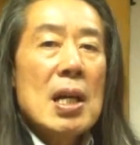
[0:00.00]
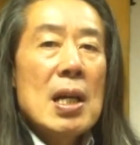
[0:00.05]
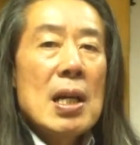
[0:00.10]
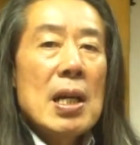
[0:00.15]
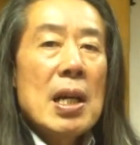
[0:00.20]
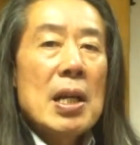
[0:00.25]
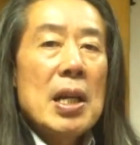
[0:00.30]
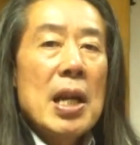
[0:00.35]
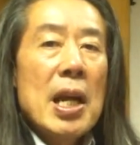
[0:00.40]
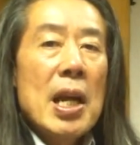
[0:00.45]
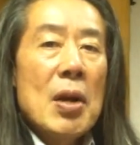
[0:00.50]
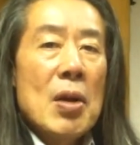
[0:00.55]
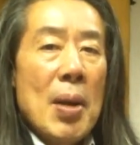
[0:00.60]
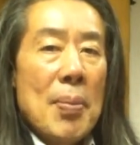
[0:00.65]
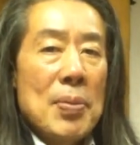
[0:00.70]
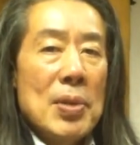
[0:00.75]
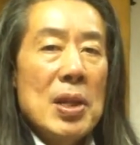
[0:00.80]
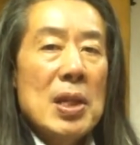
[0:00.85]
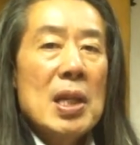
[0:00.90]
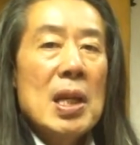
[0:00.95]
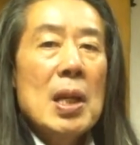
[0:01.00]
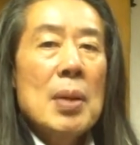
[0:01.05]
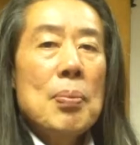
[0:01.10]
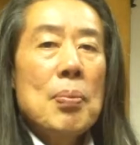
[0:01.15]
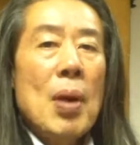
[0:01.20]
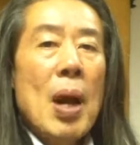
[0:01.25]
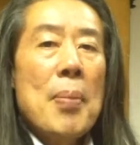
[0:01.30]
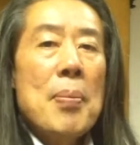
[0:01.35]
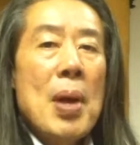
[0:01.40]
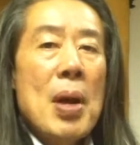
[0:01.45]
And here I'm thinking
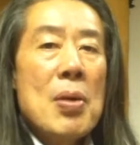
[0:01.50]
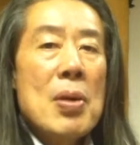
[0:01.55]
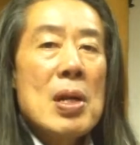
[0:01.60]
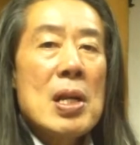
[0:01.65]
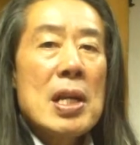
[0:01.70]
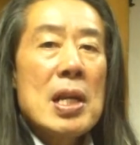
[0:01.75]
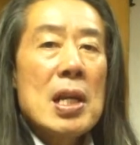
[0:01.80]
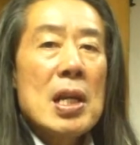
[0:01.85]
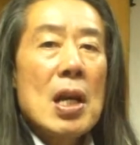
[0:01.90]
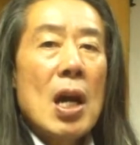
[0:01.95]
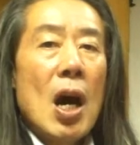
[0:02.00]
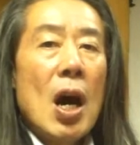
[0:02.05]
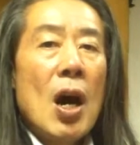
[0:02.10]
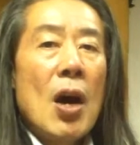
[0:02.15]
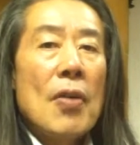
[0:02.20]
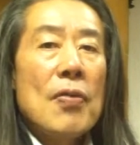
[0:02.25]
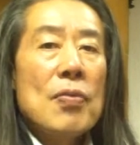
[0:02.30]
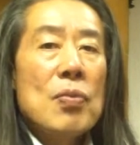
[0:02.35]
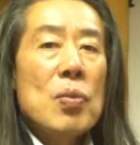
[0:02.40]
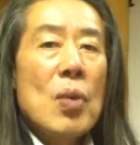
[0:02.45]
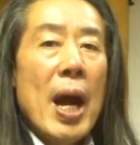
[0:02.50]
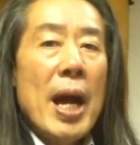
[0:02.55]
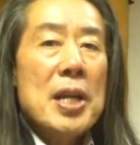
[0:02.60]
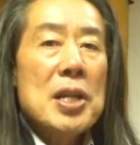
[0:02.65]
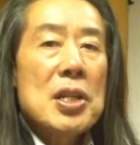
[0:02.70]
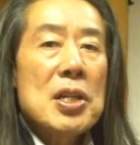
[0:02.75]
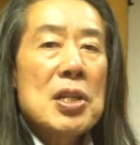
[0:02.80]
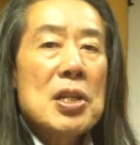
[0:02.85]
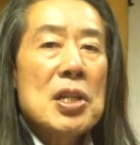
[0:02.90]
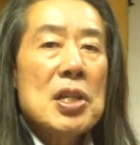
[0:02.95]
primarily of
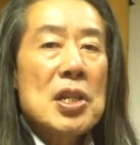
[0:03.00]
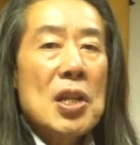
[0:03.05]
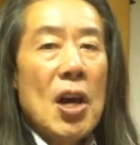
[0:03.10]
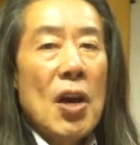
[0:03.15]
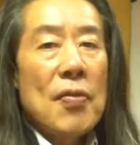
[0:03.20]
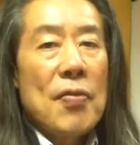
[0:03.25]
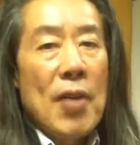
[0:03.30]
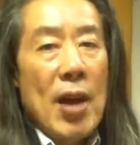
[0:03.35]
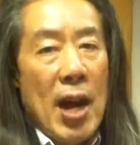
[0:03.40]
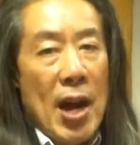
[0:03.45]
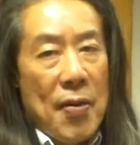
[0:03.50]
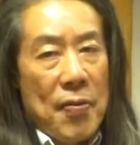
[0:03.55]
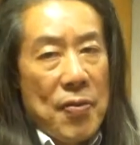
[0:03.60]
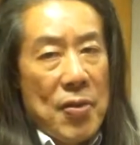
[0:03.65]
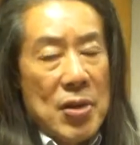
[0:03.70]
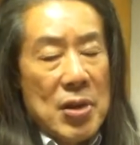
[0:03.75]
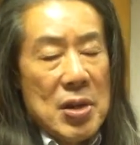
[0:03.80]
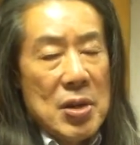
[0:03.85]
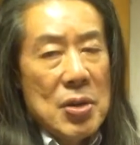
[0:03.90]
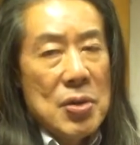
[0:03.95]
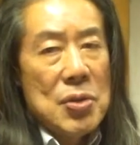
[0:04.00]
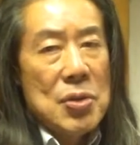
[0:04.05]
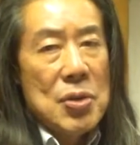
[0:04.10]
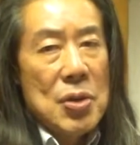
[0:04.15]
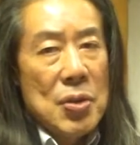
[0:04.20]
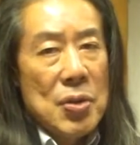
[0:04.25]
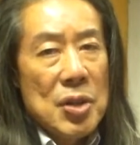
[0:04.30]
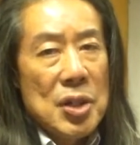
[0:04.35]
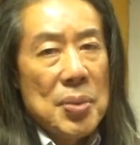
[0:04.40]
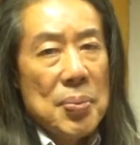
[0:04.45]
writers of African
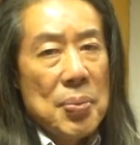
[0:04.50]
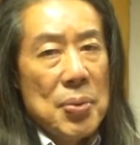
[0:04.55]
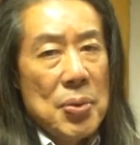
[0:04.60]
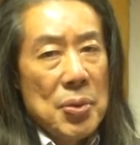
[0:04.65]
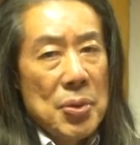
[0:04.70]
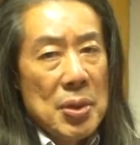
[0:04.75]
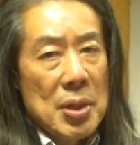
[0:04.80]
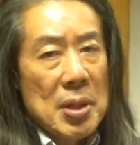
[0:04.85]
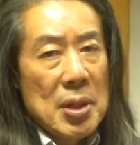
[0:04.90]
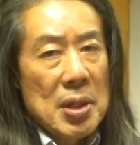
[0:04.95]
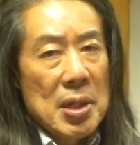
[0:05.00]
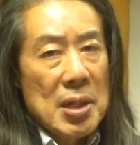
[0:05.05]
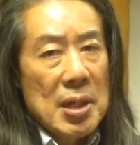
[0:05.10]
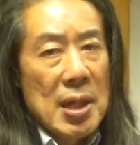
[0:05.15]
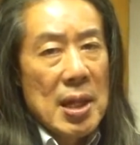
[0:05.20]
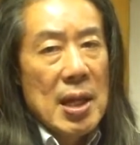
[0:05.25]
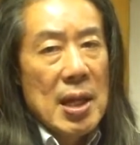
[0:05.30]
jurisprudence.